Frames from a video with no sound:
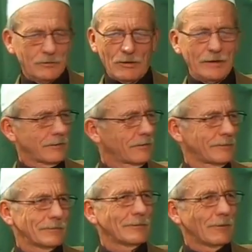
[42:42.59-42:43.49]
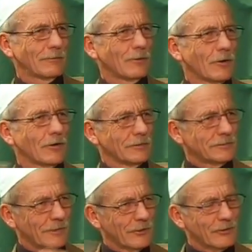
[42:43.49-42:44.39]
quite long
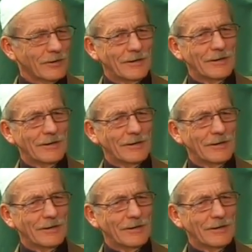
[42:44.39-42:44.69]
answer.